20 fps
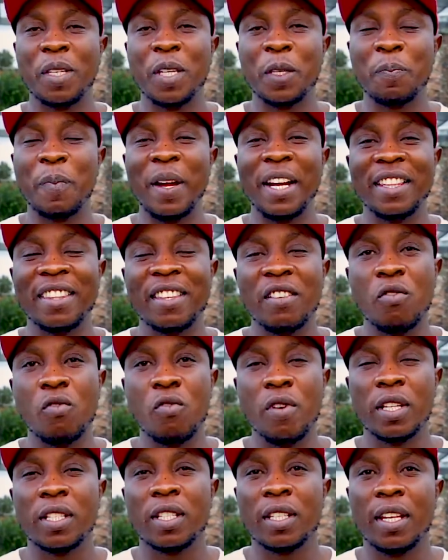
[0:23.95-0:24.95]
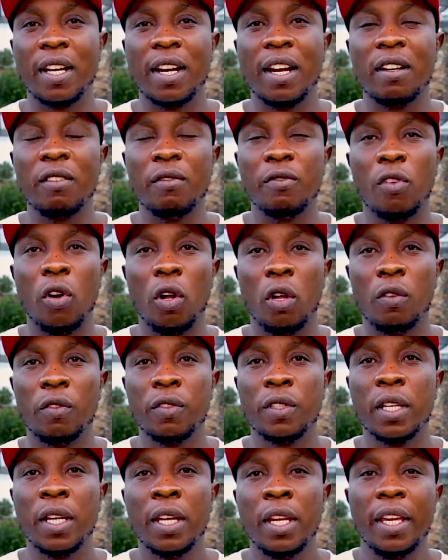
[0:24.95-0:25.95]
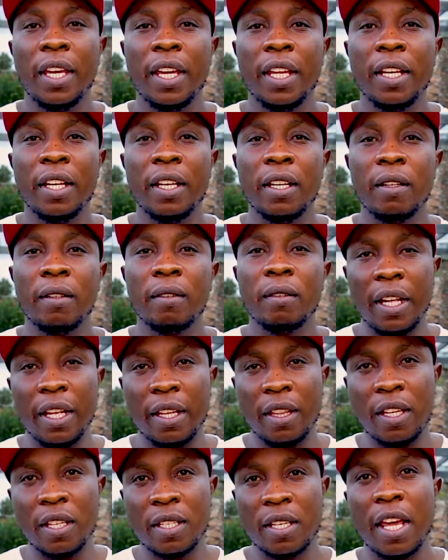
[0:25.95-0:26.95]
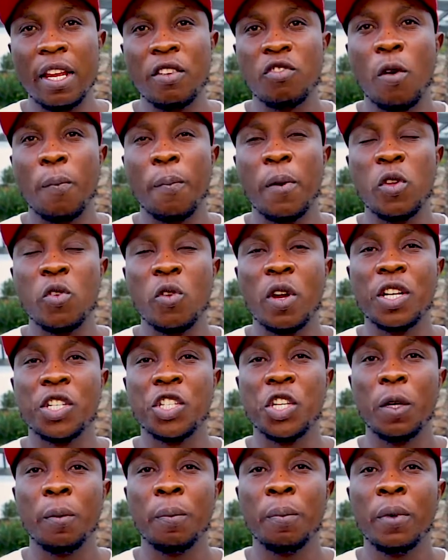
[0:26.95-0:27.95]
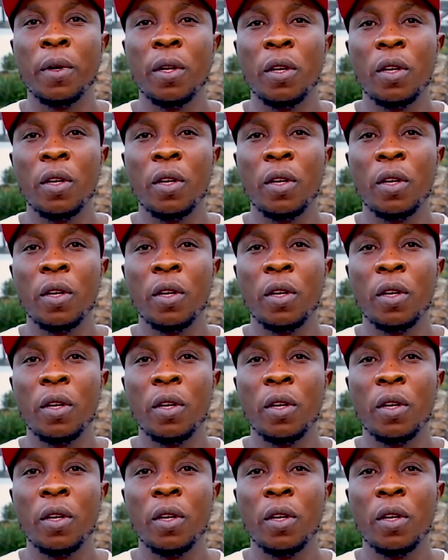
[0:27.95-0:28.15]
Despite the risks that are involved in this entrepreneurship,